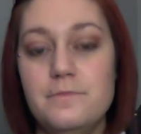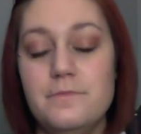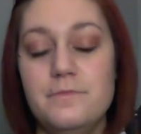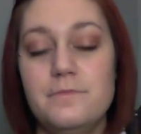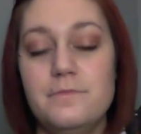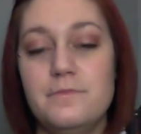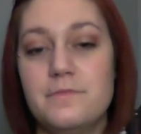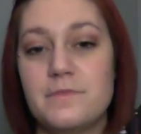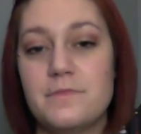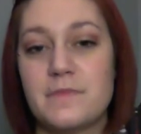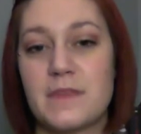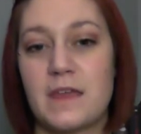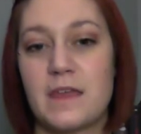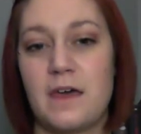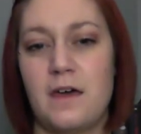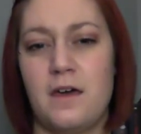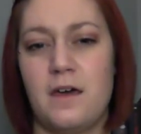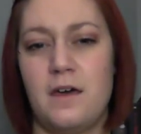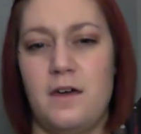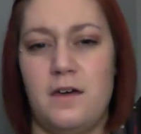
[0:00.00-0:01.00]

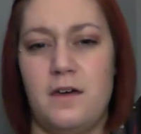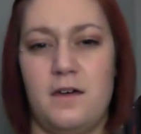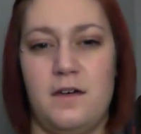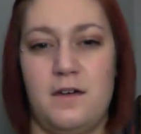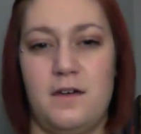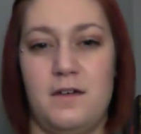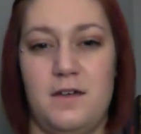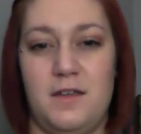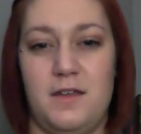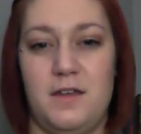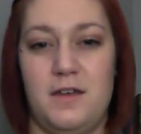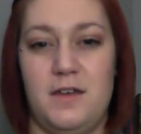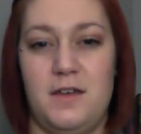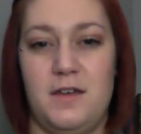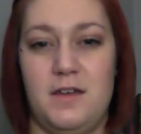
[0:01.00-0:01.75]
Nothing is said.